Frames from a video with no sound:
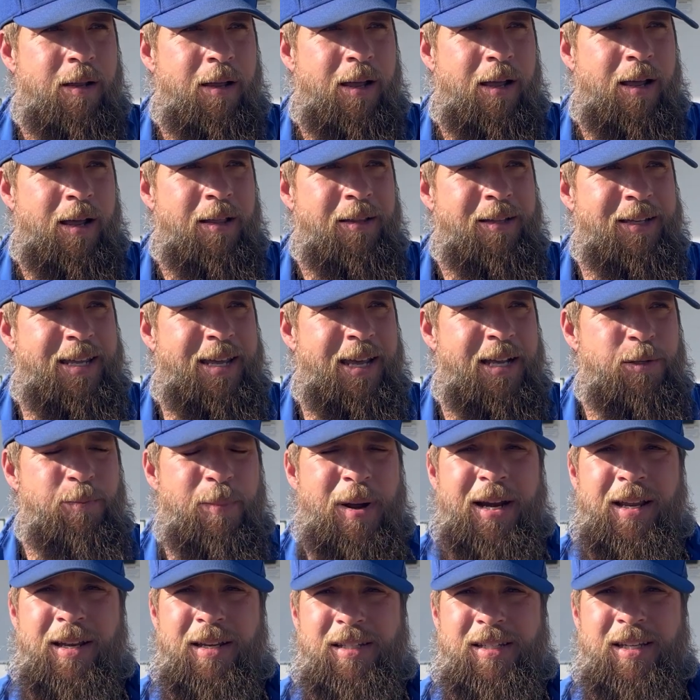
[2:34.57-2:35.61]
The kids
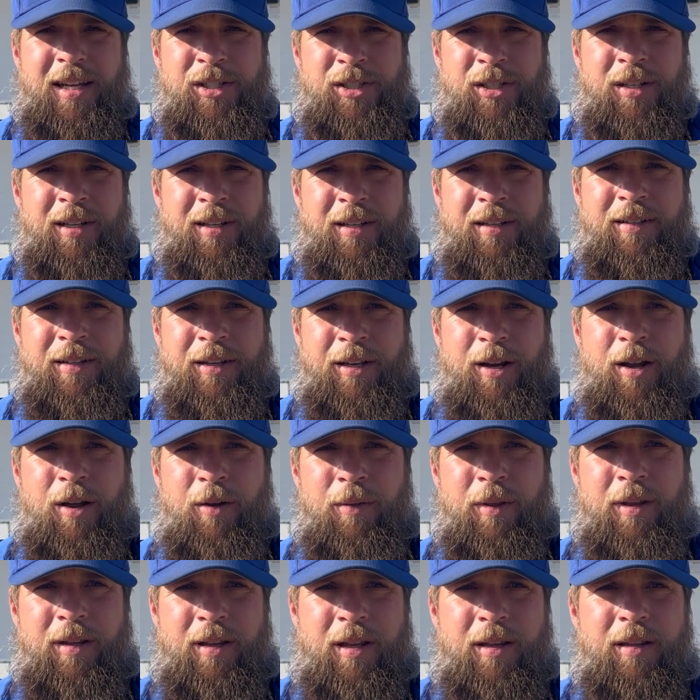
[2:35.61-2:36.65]
made a decision, you
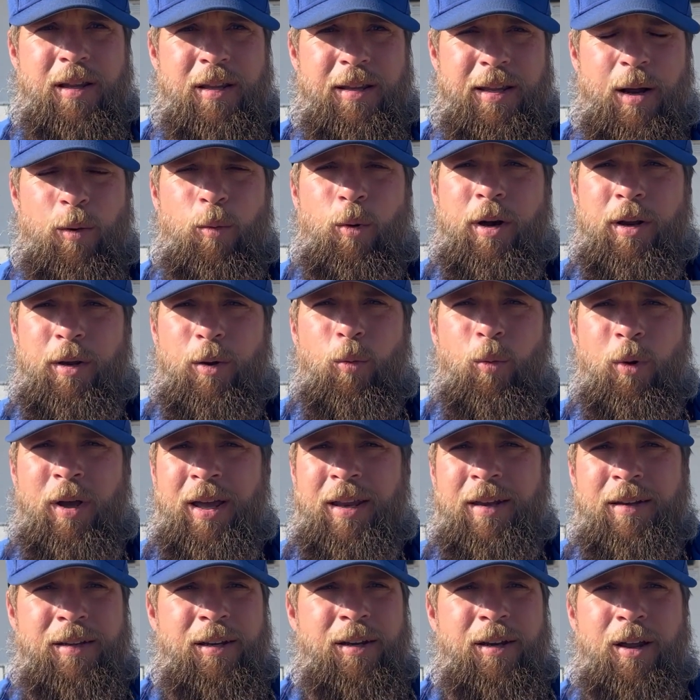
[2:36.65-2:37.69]
know, that they wanted to
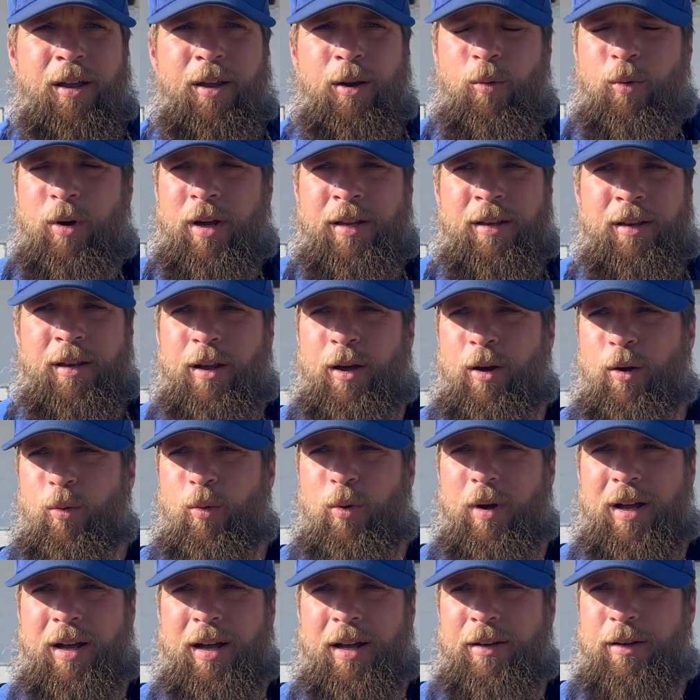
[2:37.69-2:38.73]
win. You know, there wasn't
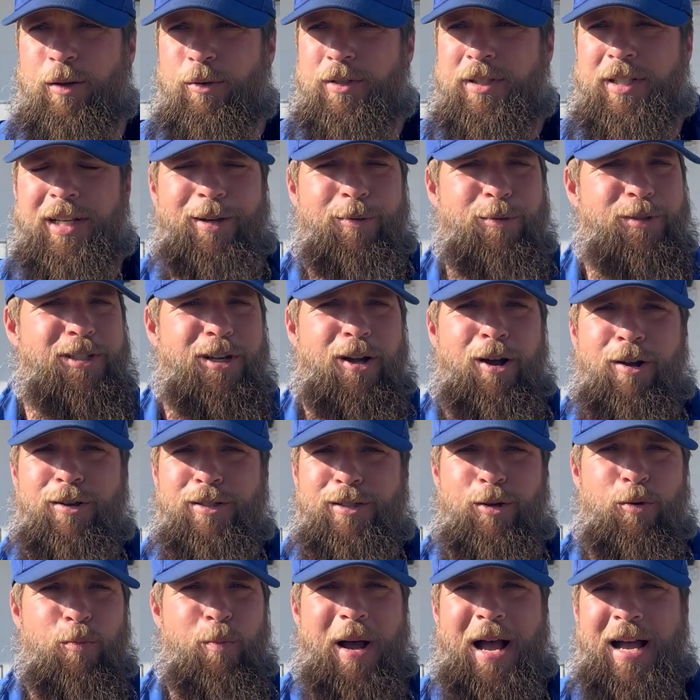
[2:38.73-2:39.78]
no secret
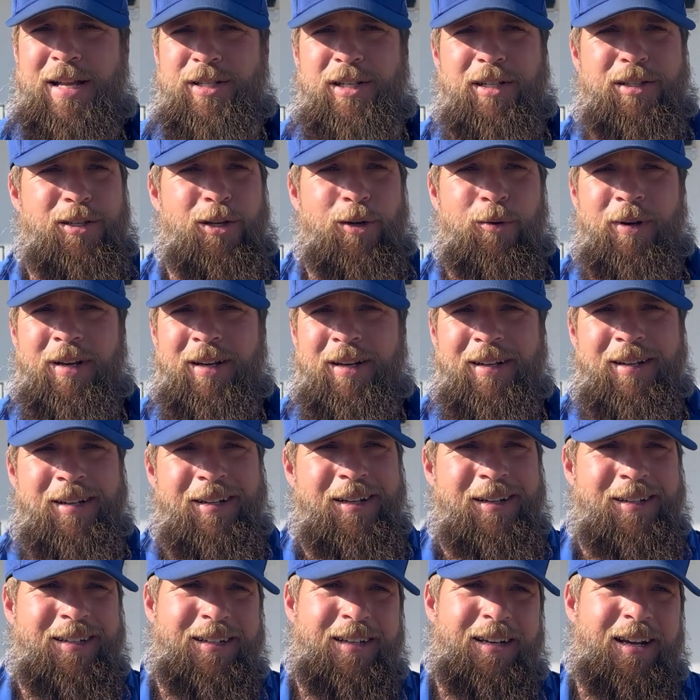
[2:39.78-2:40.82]
sauce, no magic to it.
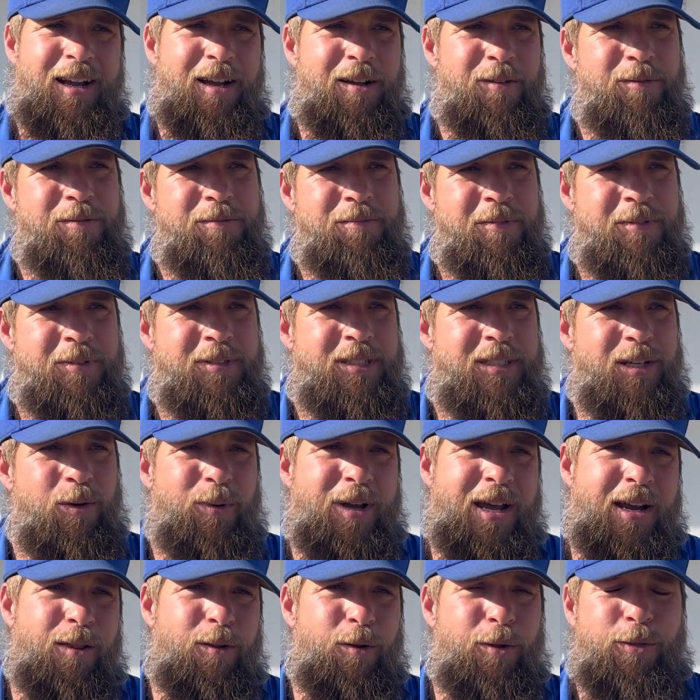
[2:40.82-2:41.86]
You know, like I said,
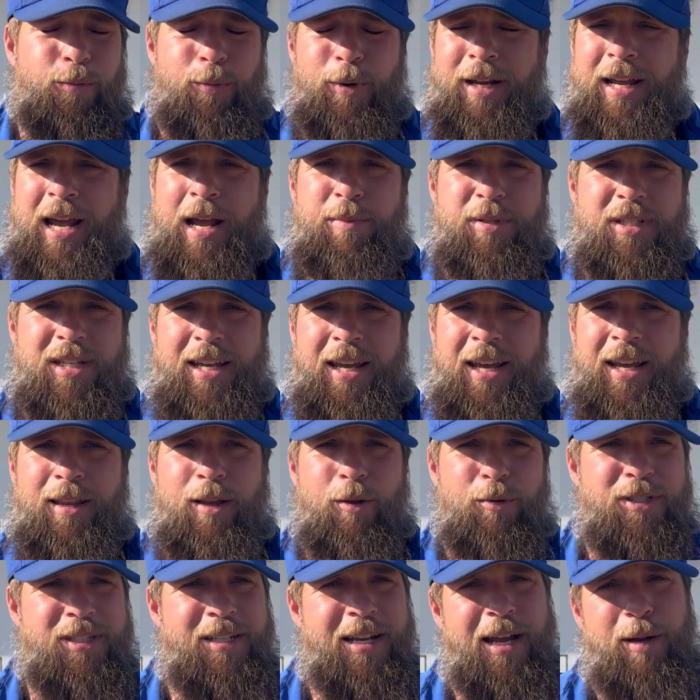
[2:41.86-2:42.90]
we had a little three-game skid, a
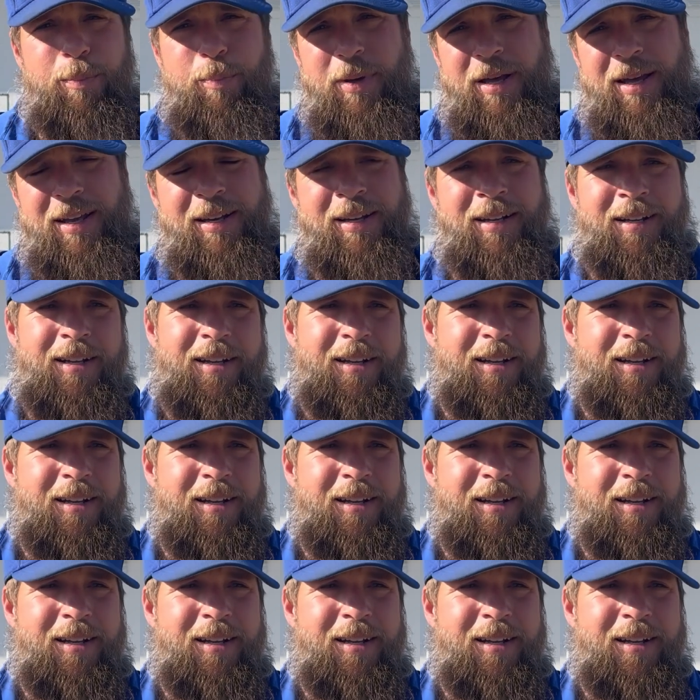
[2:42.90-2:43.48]
little snake bit.